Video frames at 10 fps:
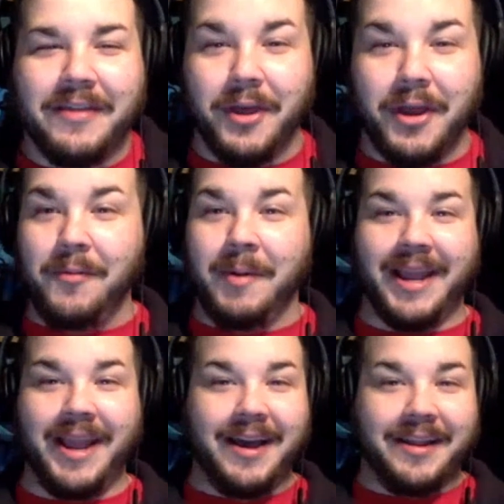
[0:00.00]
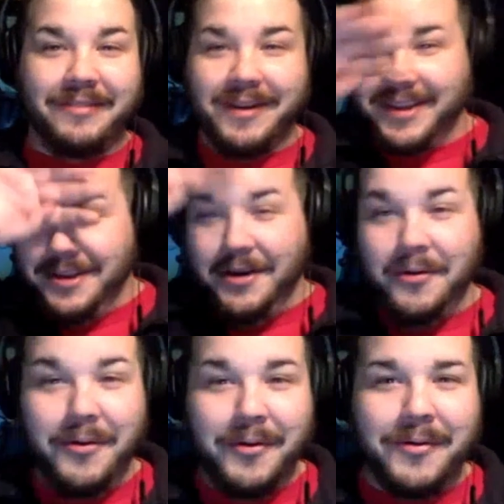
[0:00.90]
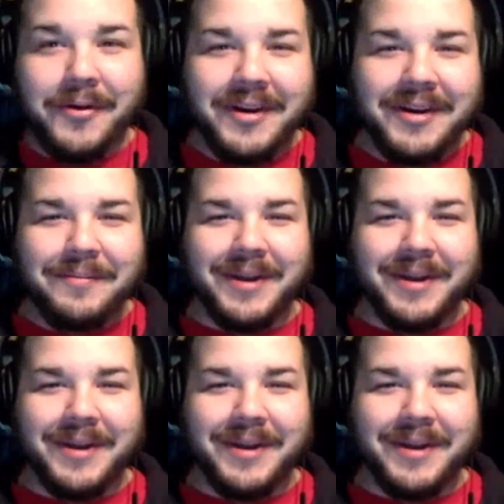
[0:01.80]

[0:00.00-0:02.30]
They're like, oh my God, fuck, whew.